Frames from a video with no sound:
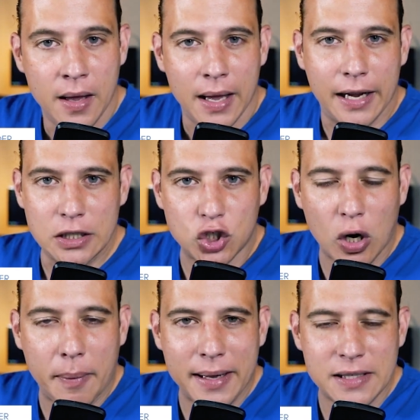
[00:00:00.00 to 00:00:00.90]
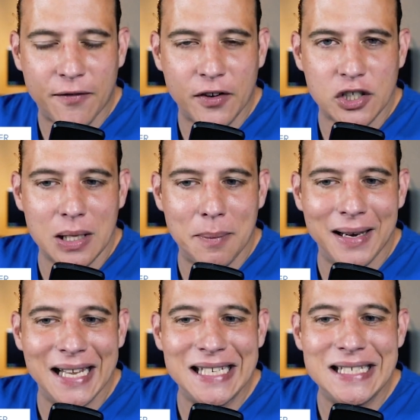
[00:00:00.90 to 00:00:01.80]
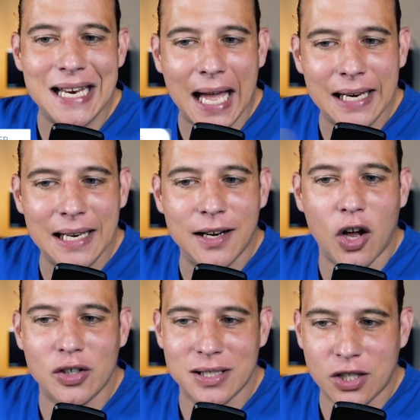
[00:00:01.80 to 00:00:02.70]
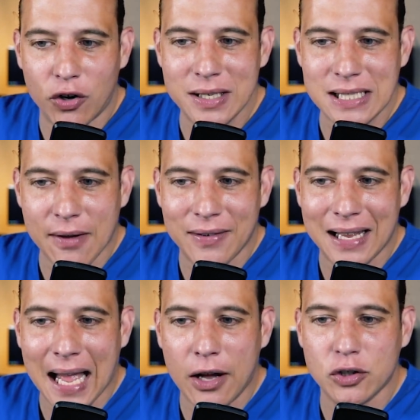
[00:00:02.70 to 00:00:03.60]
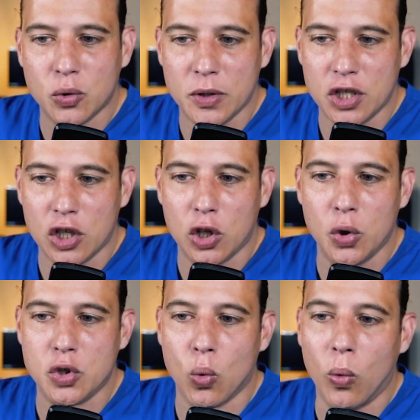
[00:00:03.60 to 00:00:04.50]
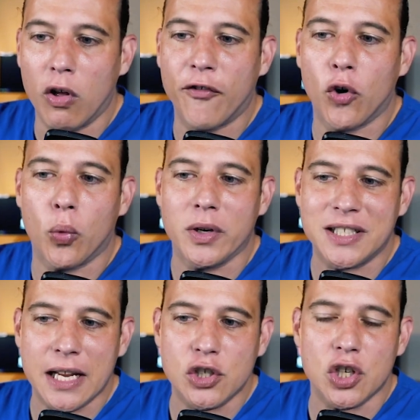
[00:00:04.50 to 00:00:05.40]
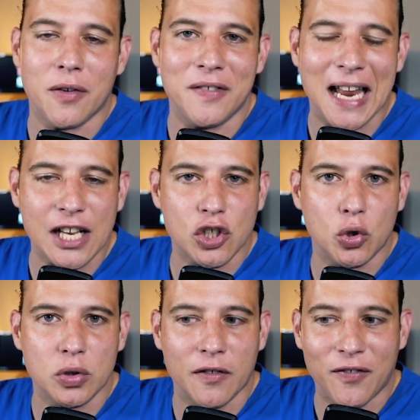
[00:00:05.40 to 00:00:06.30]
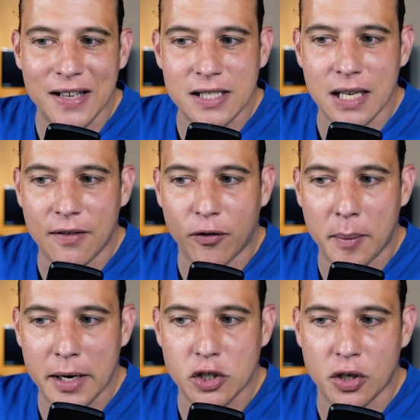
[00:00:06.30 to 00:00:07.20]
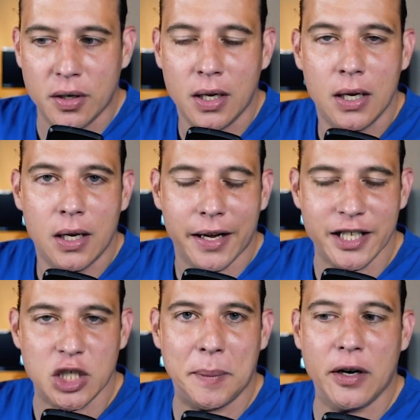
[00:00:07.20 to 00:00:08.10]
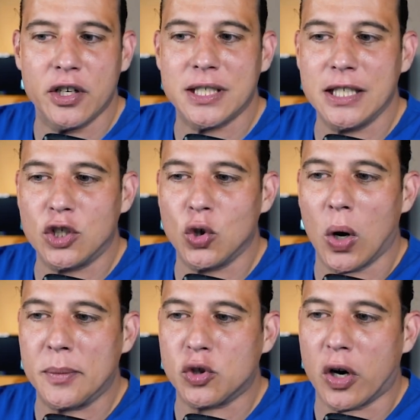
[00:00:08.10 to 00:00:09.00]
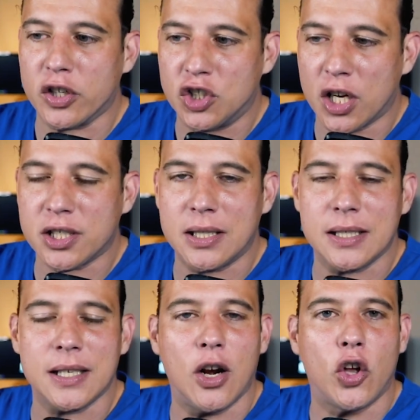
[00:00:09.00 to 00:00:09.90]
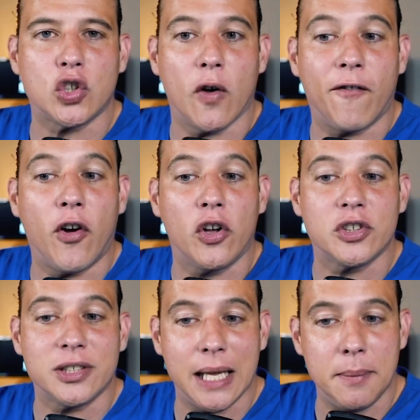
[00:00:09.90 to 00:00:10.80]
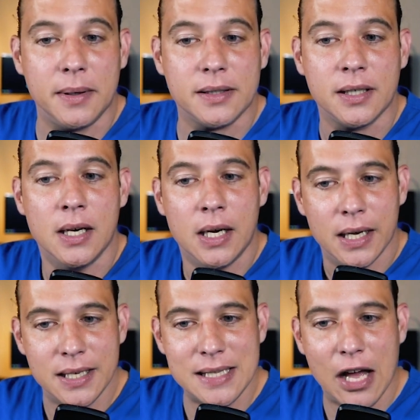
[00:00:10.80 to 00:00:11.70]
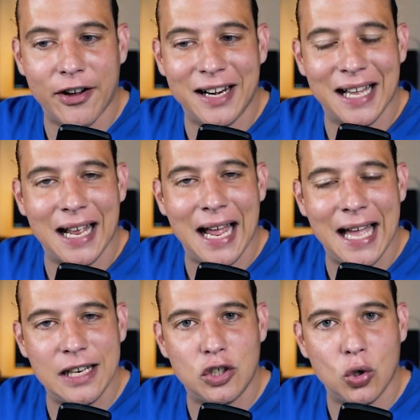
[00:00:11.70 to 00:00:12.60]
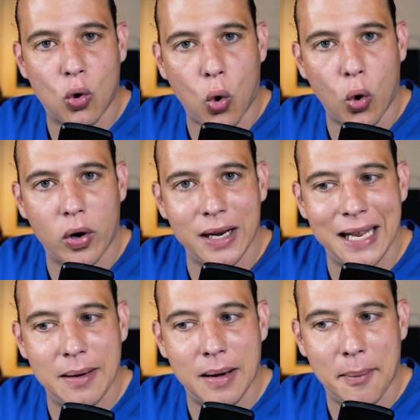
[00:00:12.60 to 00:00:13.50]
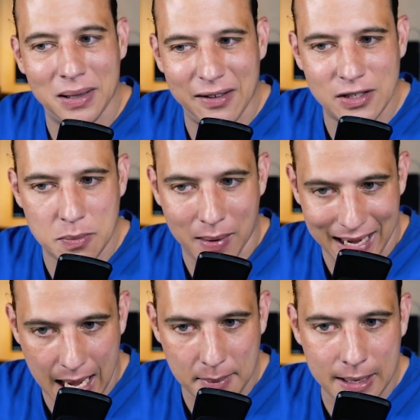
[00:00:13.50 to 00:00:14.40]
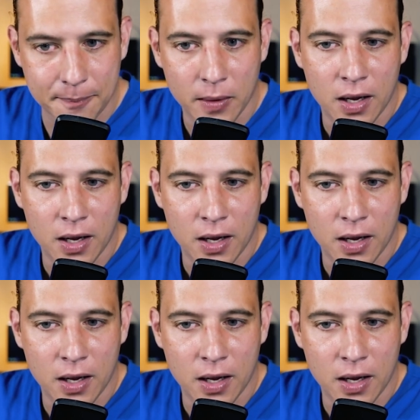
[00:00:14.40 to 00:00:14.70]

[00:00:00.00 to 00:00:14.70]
And Trump has officially been indicted on 37 counts, which includes willful retention of national defense information, conspiracy to obstruct justice, and also false statements. He's now going to get head to court in, I believe it's Miami,